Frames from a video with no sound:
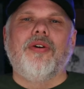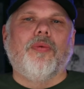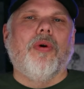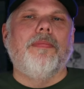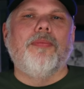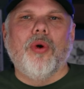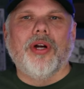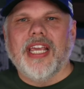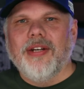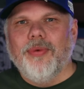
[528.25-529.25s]
What more
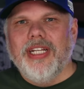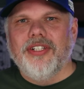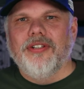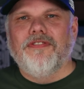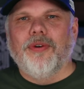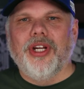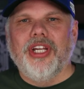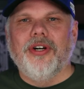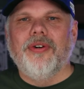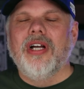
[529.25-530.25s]
can we do for
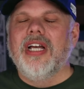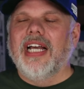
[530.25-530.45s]
you?